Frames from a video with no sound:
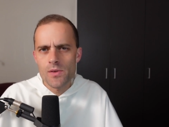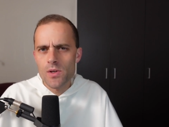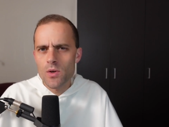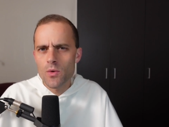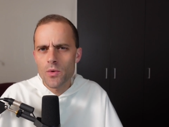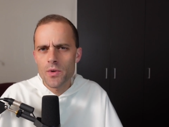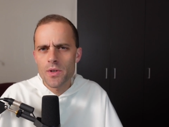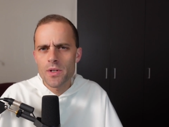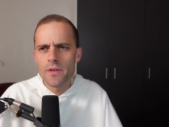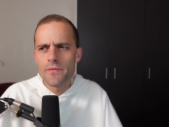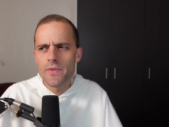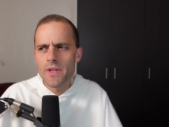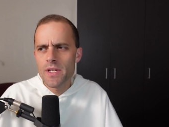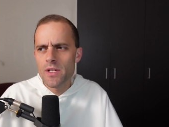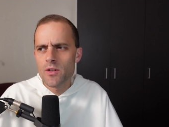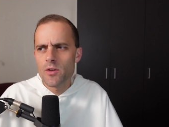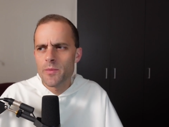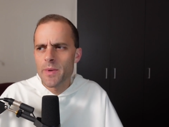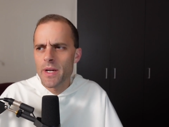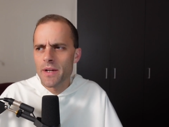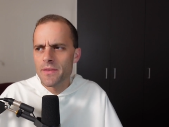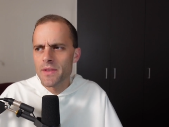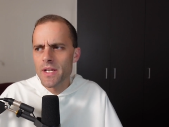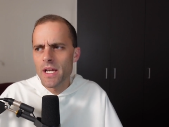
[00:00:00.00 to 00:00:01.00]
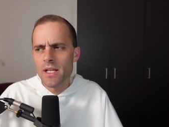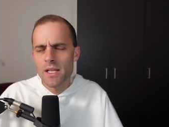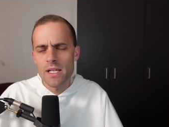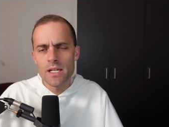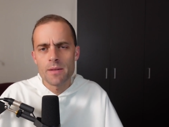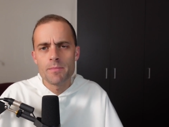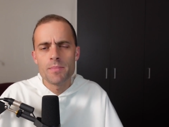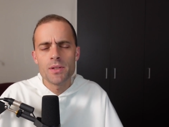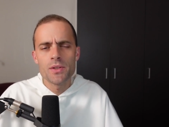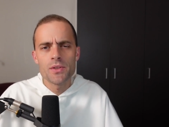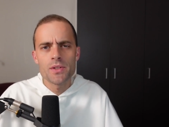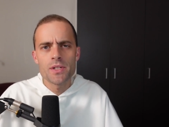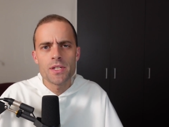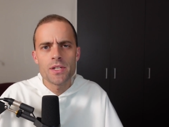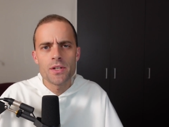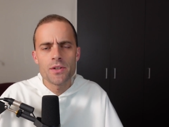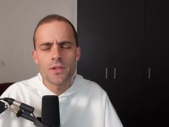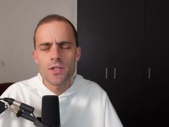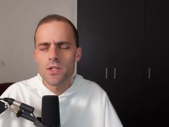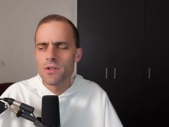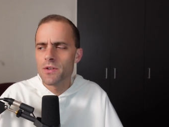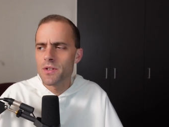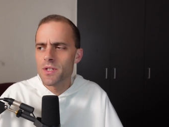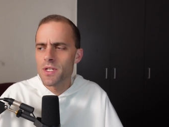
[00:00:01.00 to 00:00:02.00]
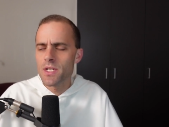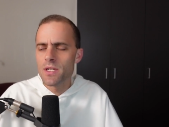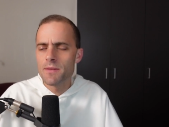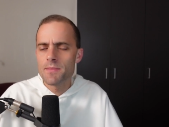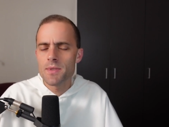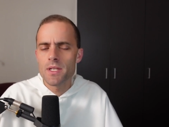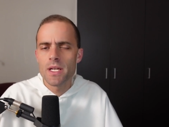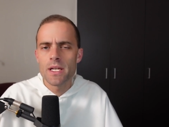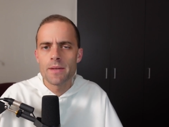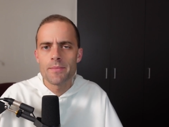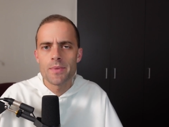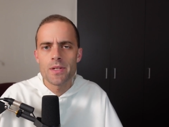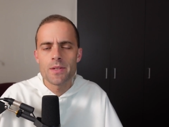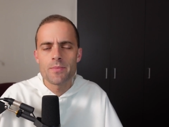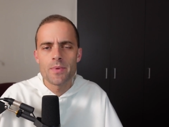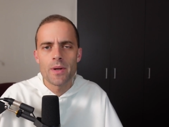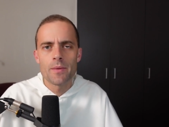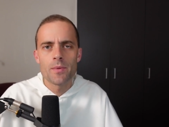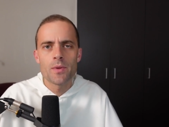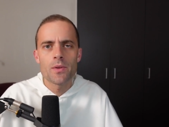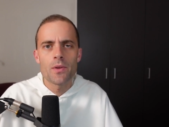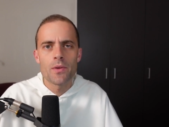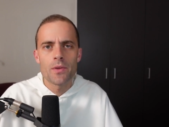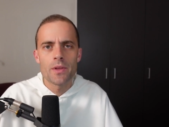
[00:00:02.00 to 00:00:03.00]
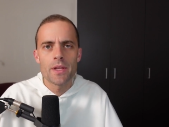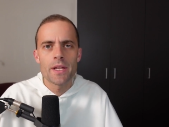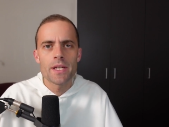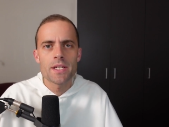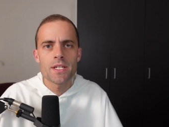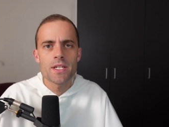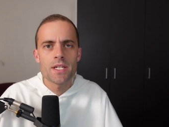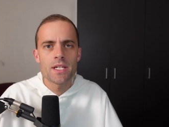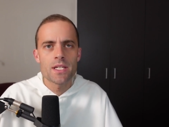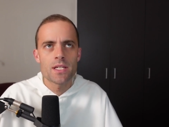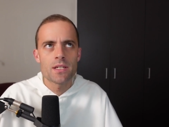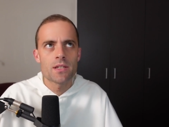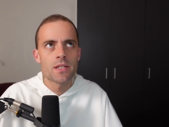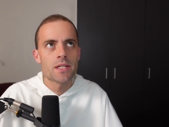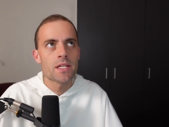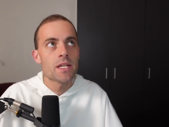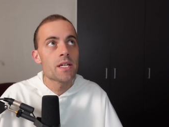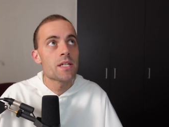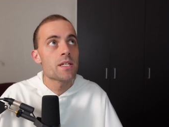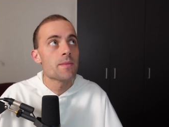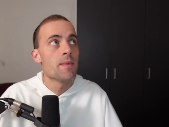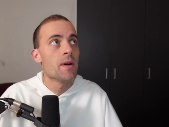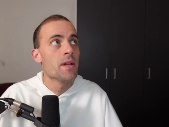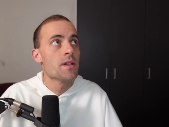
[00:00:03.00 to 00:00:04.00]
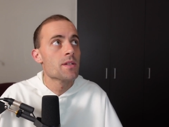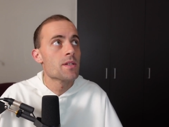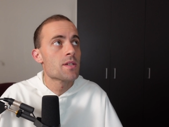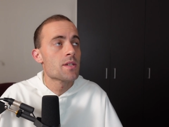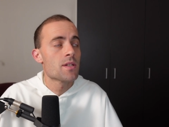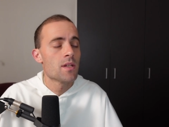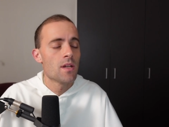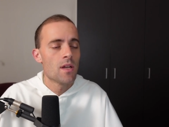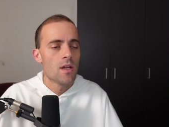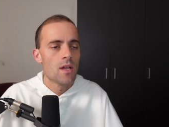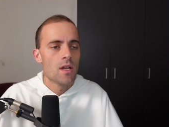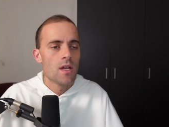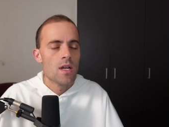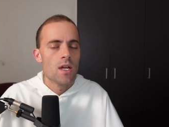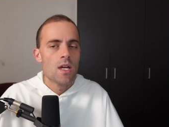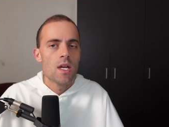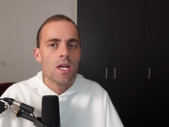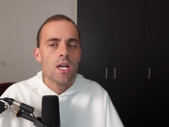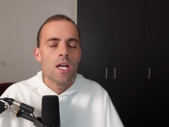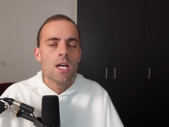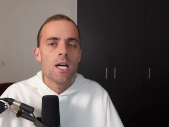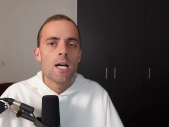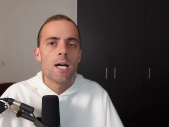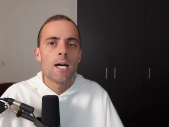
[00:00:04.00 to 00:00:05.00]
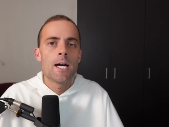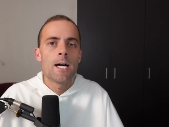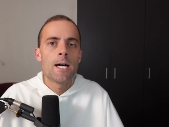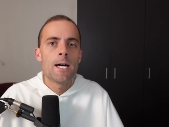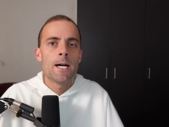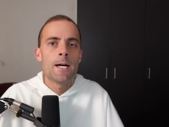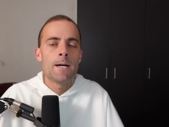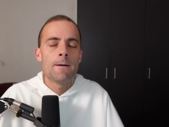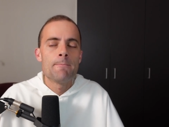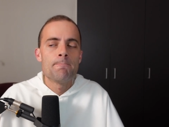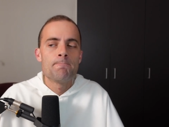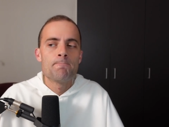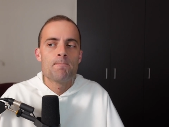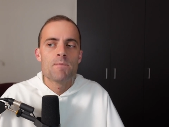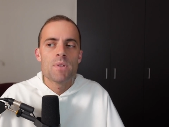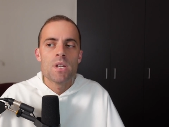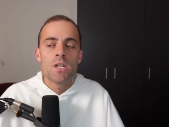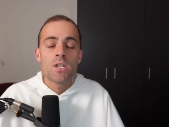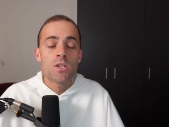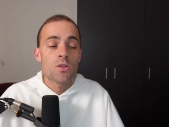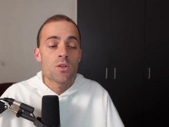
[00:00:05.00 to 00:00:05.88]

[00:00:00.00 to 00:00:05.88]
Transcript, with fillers: I recorded a video about that like a billion years ago, it seems like, but it's probably only like six months. Um,